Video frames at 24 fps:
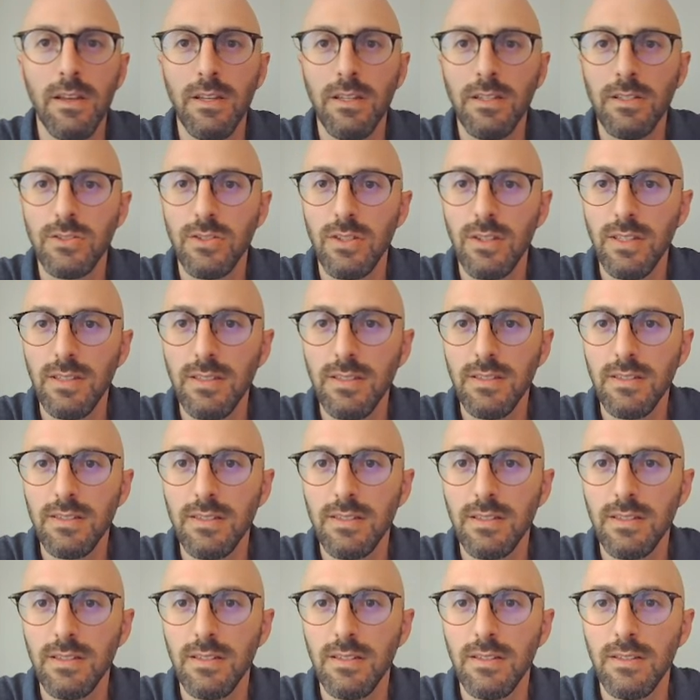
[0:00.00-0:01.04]
So this is
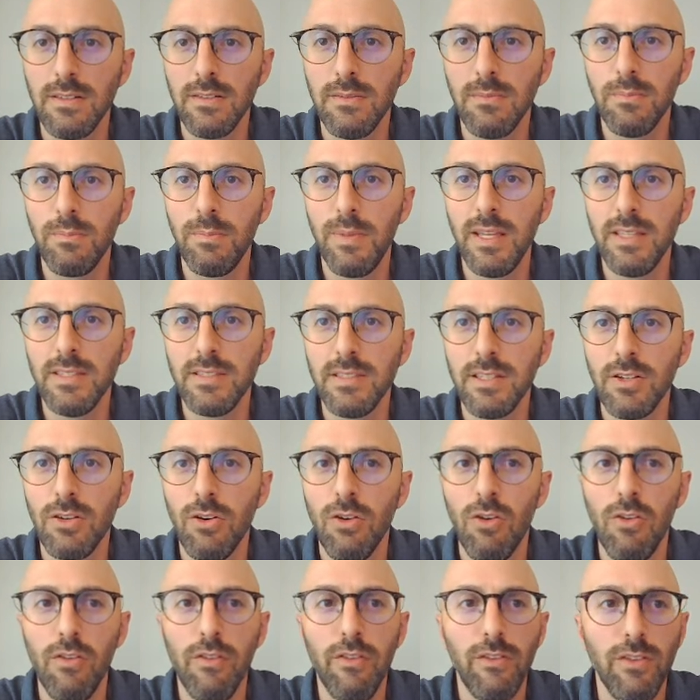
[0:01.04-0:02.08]
a basic
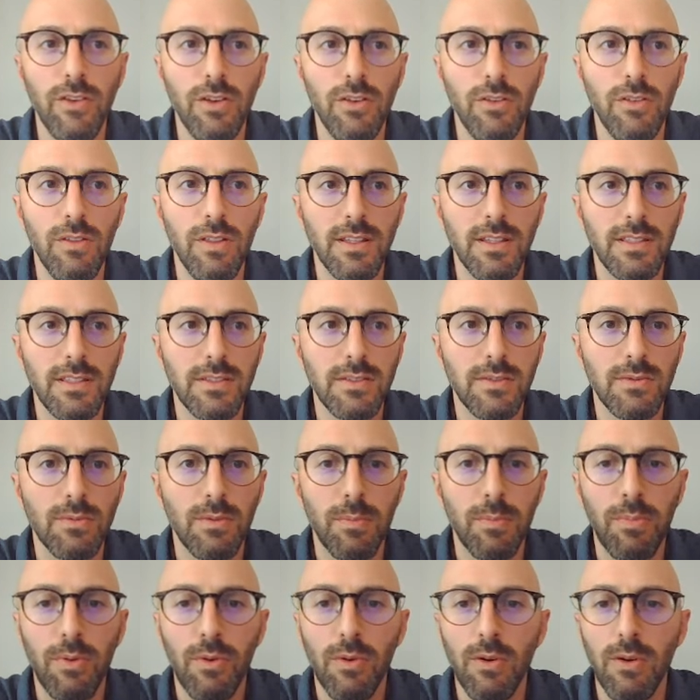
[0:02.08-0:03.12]
overview. This
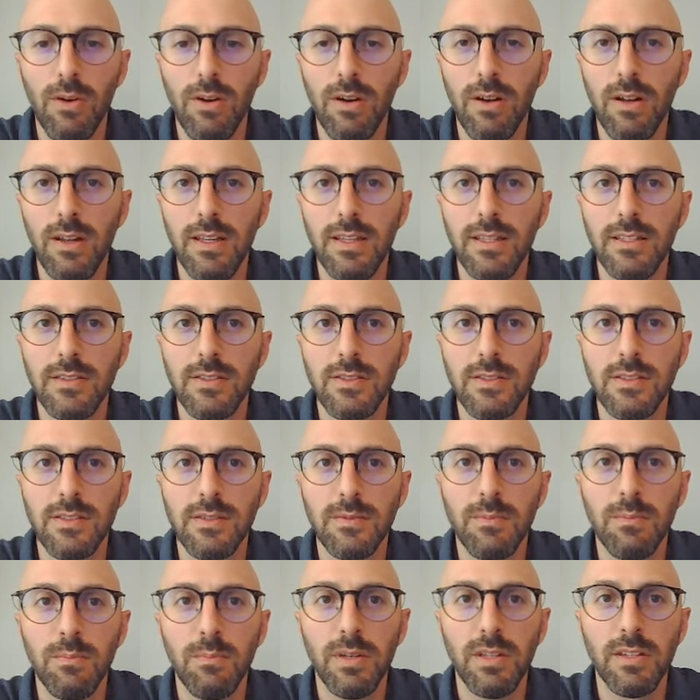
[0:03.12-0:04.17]
report
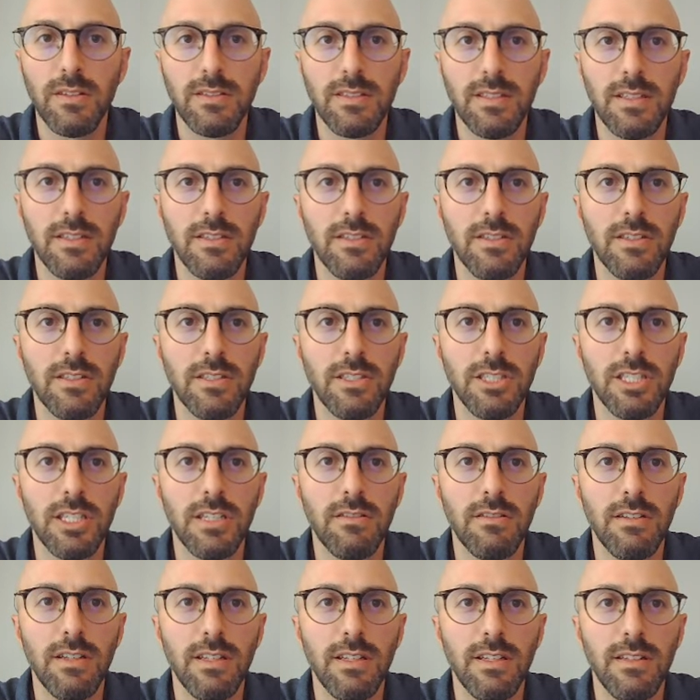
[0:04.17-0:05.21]
is built into the
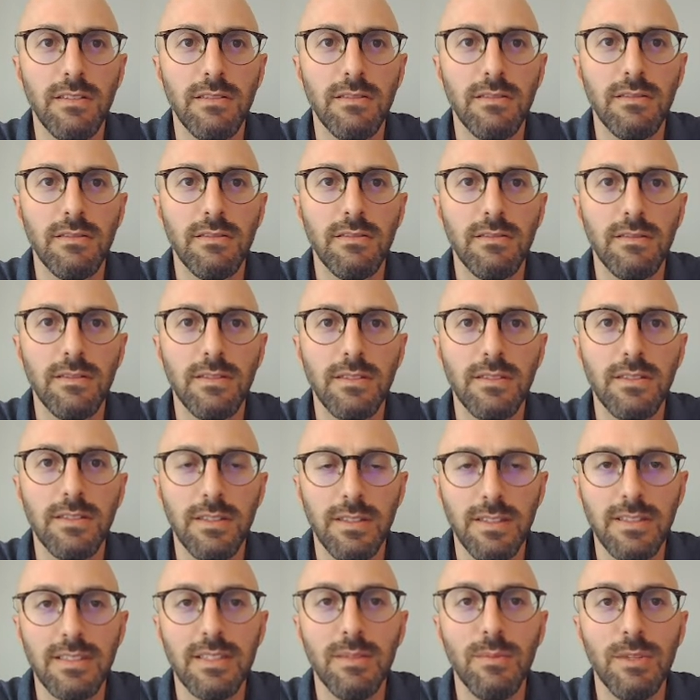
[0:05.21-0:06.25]

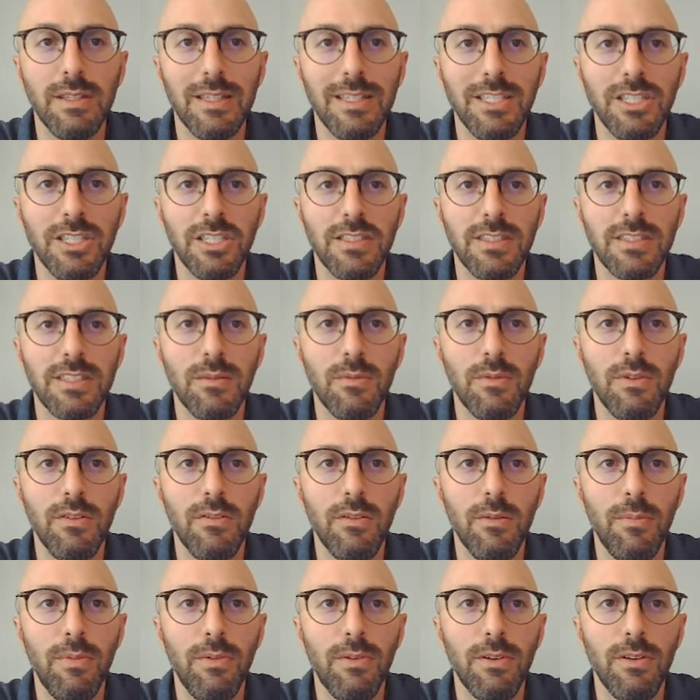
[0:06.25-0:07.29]
Simulation Summary
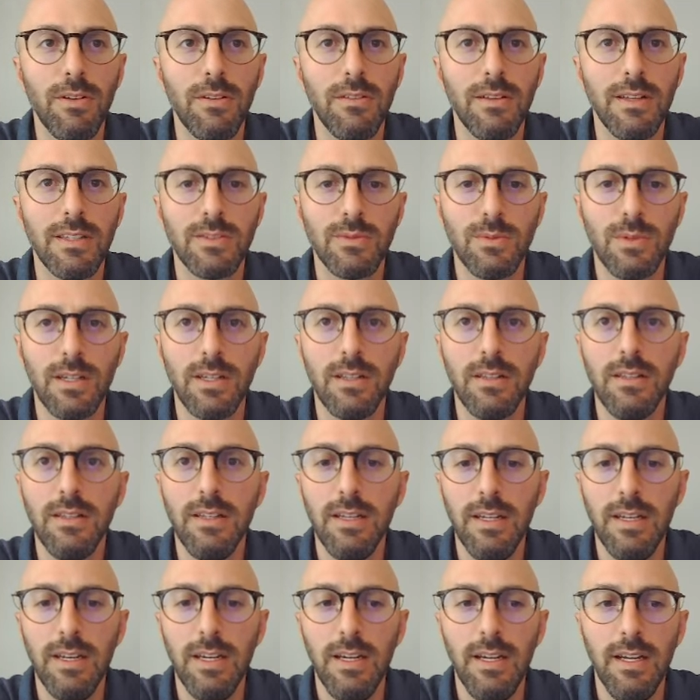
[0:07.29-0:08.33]
Report as well
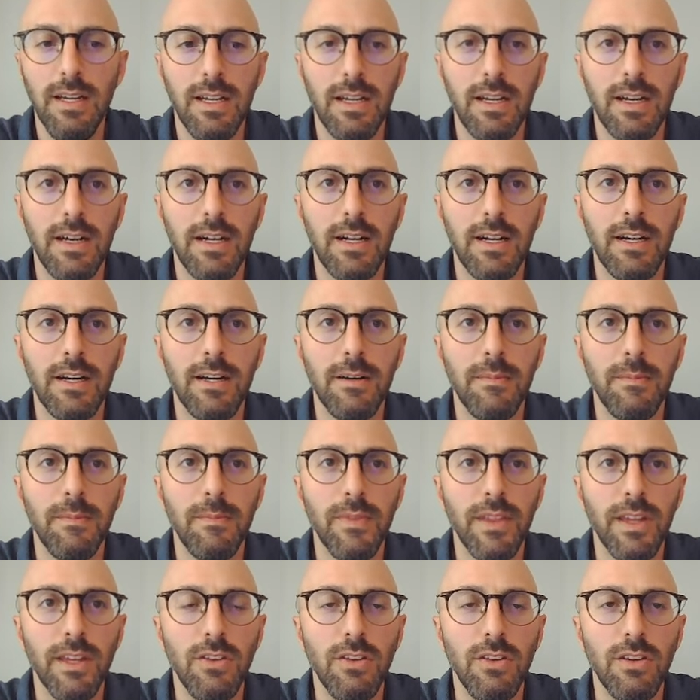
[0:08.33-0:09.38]

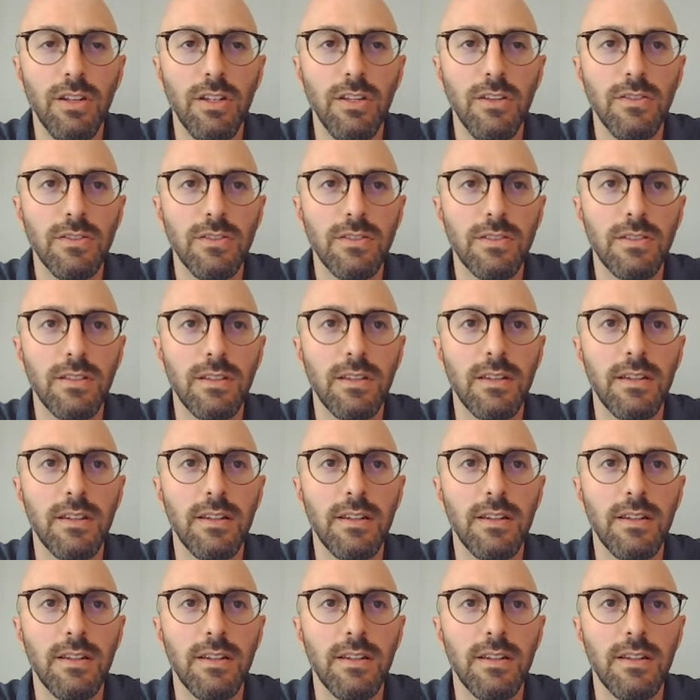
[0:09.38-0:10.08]
that you can use.